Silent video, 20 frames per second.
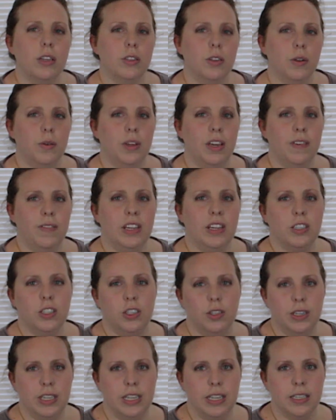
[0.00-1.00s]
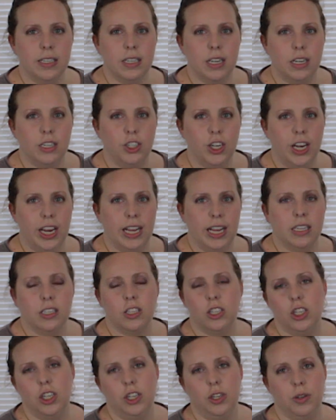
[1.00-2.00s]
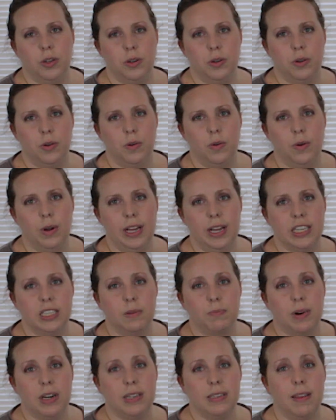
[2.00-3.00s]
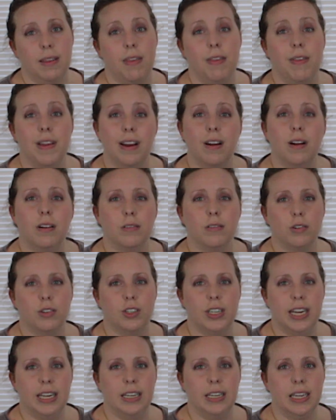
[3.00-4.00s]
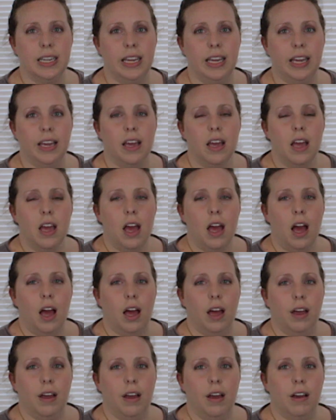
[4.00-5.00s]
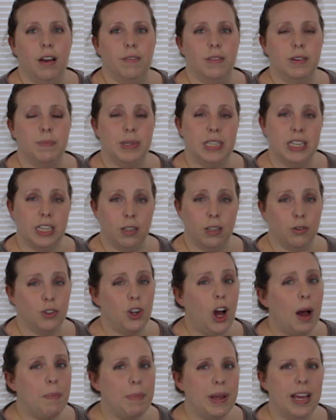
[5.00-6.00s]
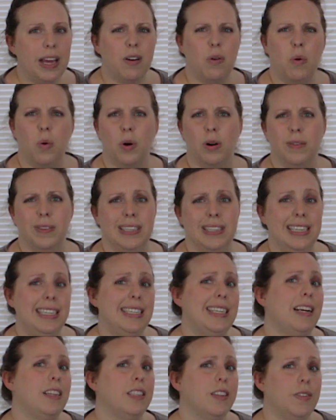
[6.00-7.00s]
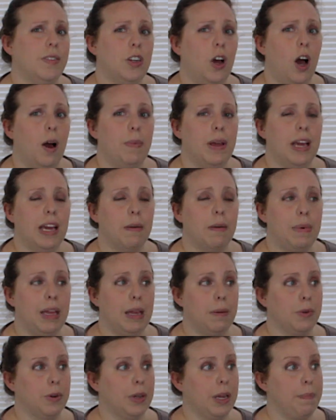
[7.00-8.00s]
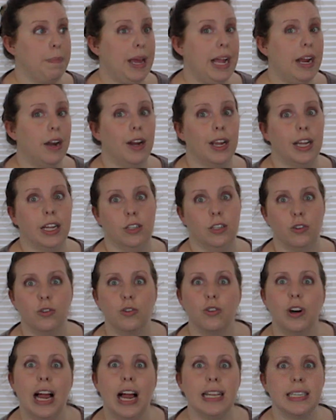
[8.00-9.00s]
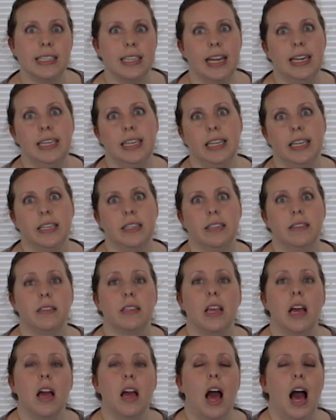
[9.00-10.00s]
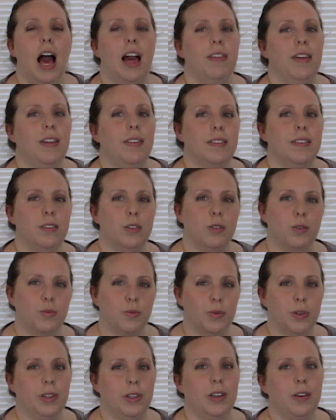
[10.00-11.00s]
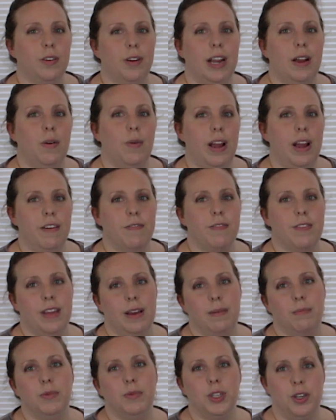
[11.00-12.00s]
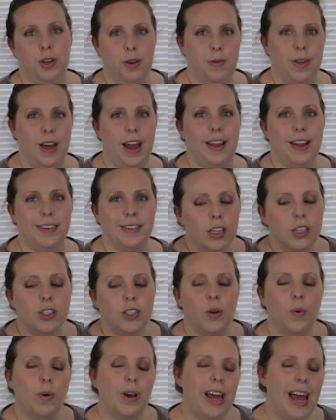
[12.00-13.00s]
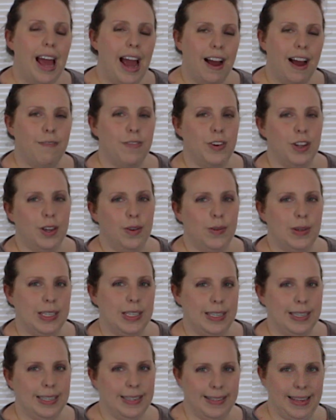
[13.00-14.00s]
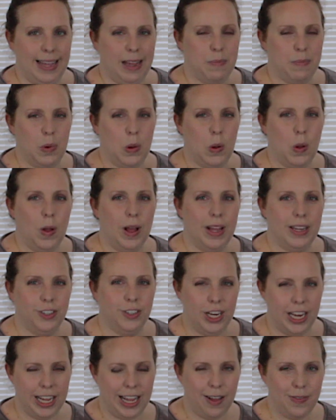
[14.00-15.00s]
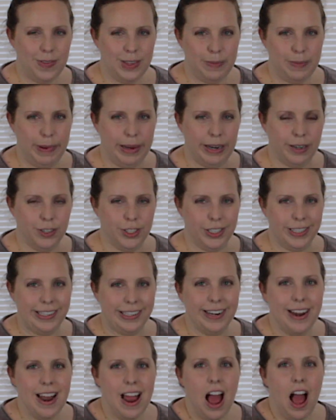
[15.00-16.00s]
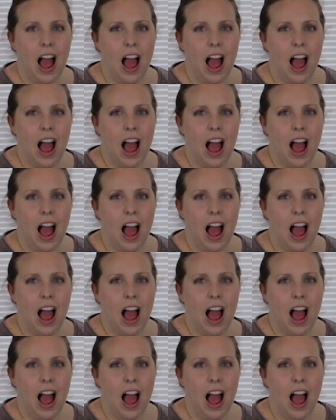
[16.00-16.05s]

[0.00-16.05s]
So giving students a chance to express their understanding uh, of a particular topic or the details of a topic, being able to compare and contrast ideas. I think this is a really great way for them to do that. So what I have for you is an example and check out this picture.